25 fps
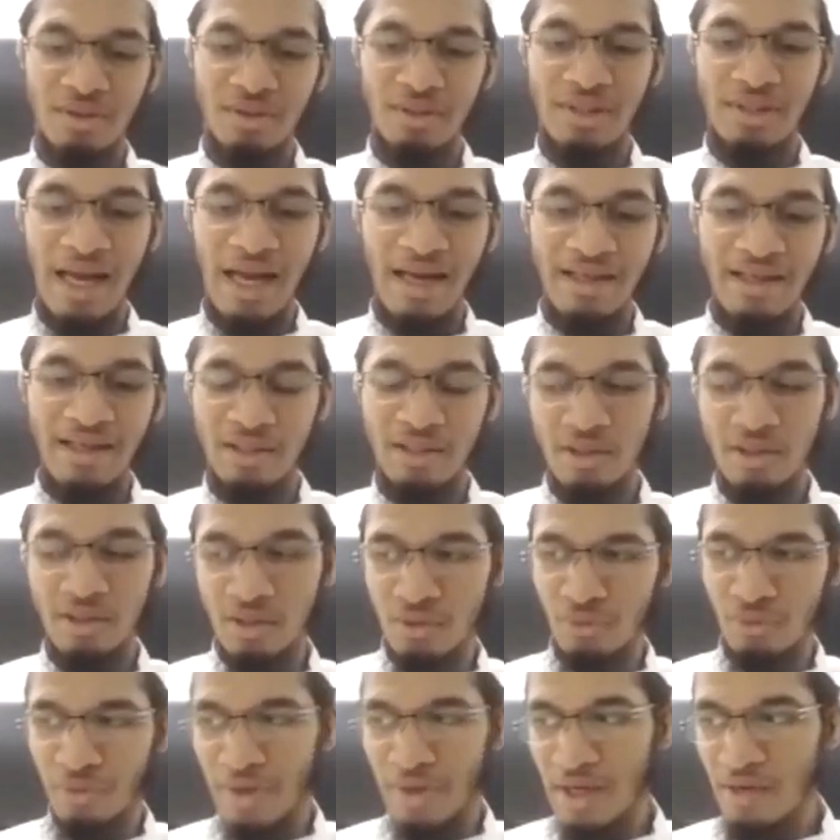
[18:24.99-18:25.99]
that
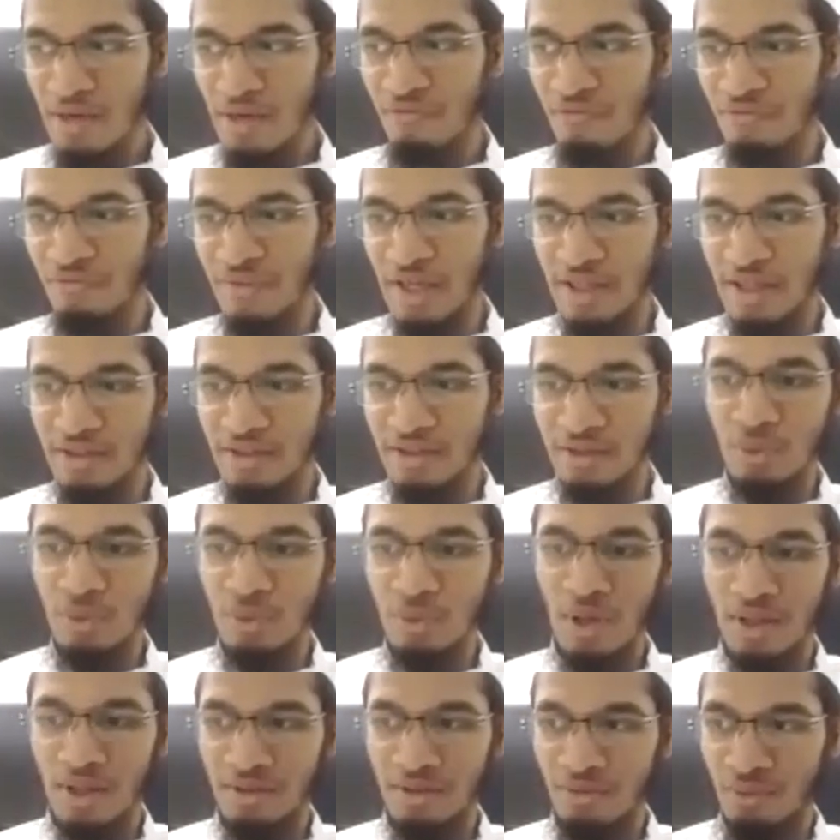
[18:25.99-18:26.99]
grave that you
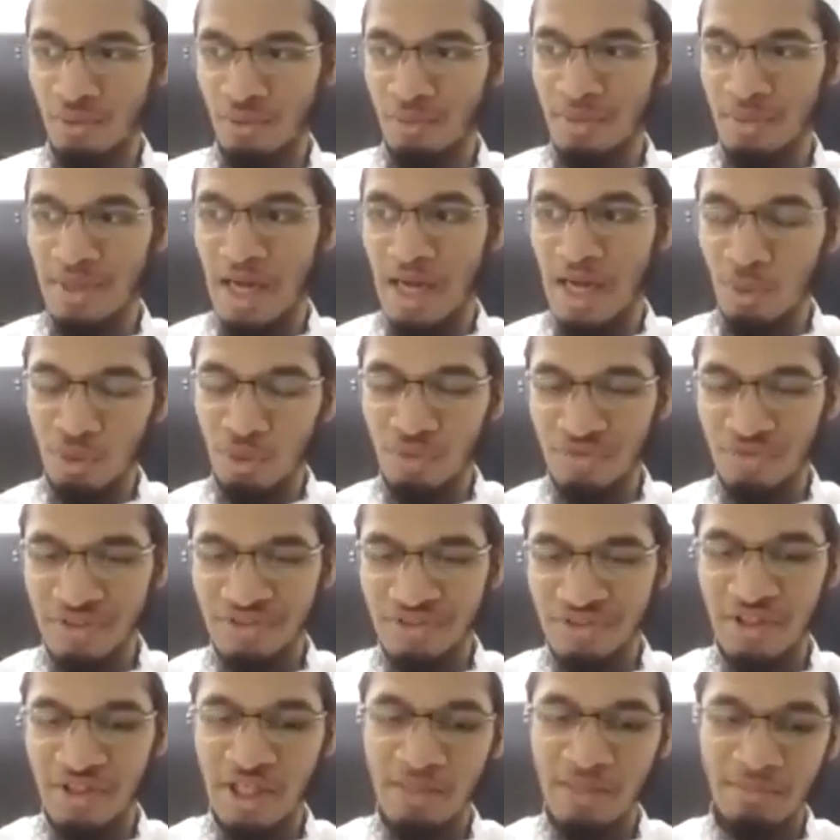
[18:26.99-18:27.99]
are going to be out of
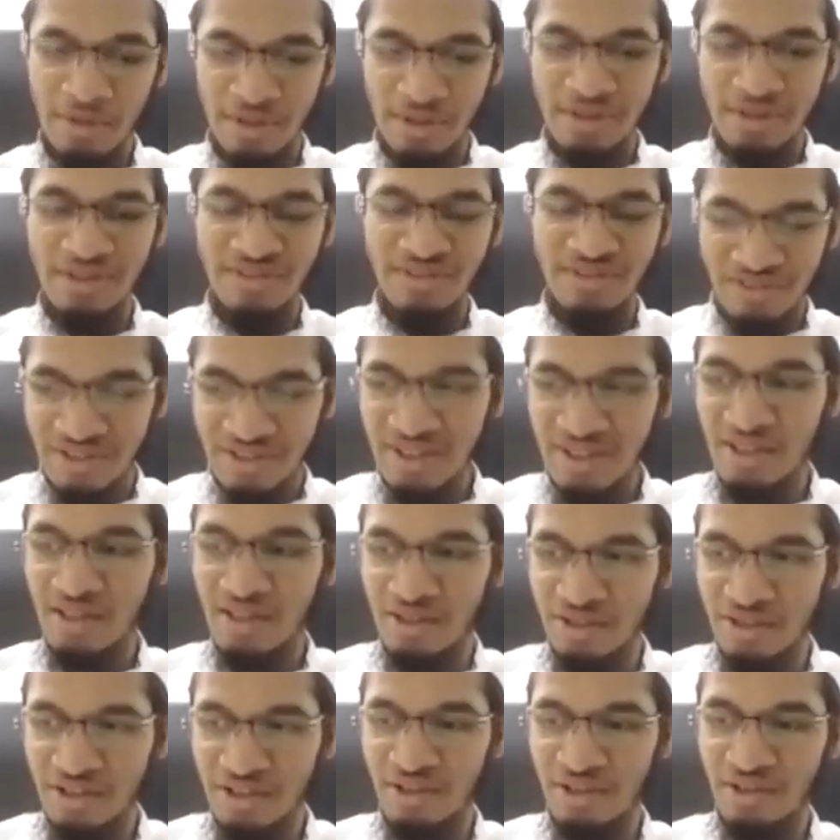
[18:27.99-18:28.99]
Islam, but it's still a
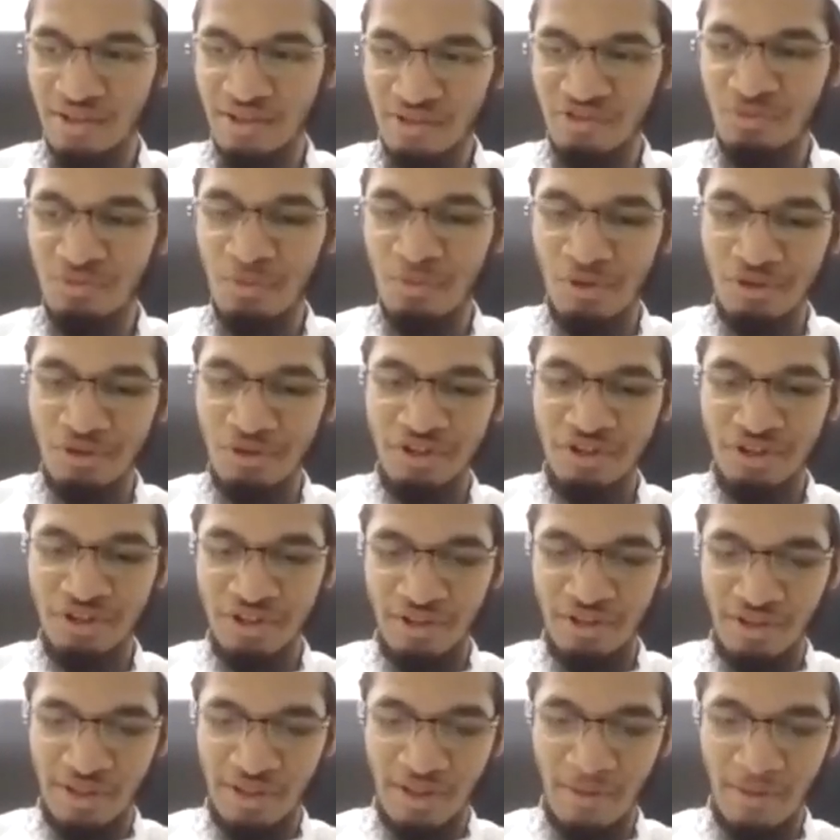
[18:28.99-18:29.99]
shirk, a smaller shirk.